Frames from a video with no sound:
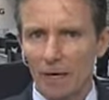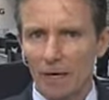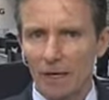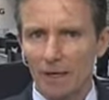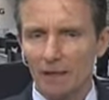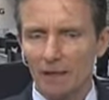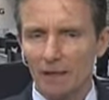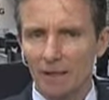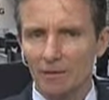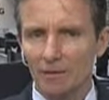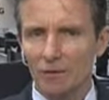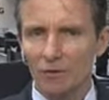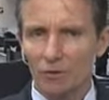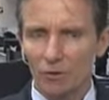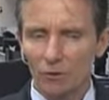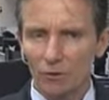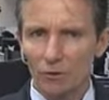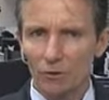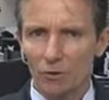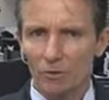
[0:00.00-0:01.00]
dramatically
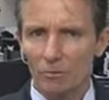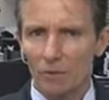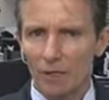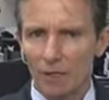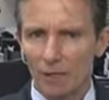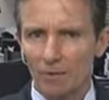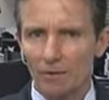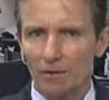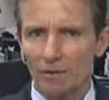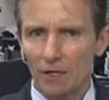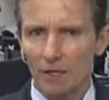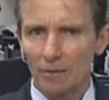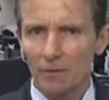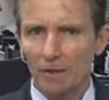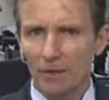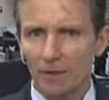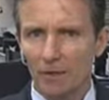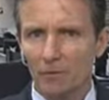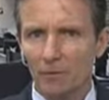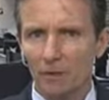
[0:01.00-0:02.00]
in the short term, but over
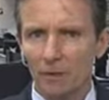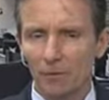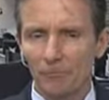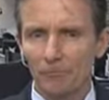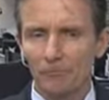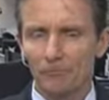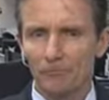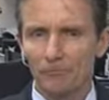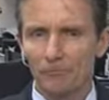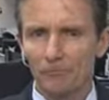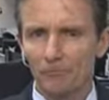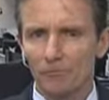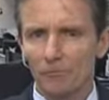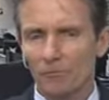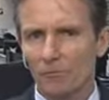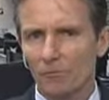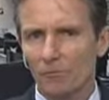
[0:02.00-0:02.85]
time I think it will.